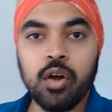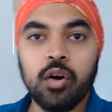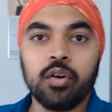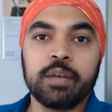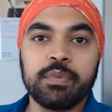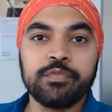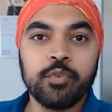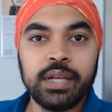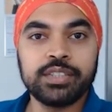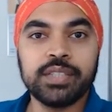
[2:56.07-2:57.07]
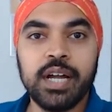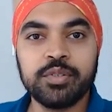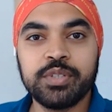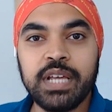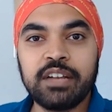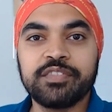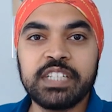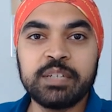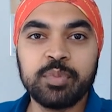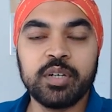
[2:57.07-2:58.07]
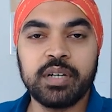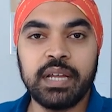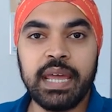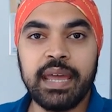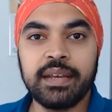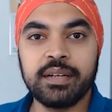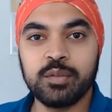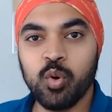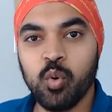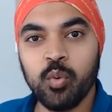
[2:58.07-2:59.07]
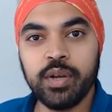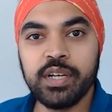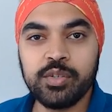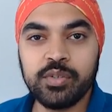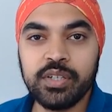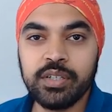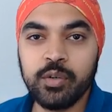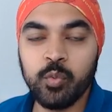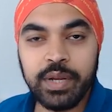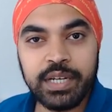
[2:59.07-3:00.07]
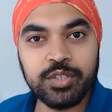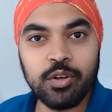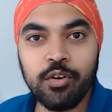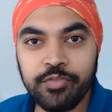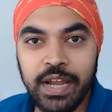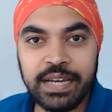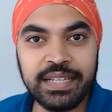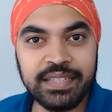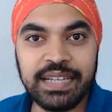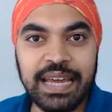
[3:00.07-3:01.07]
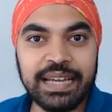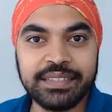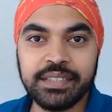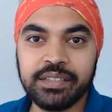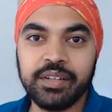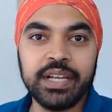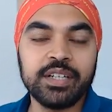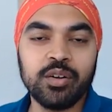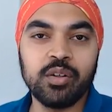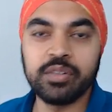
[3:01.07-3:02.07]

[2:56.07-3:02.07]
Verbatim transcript: All right, before I start to delve deeper and go into the weeds of writing the DAX and creating all the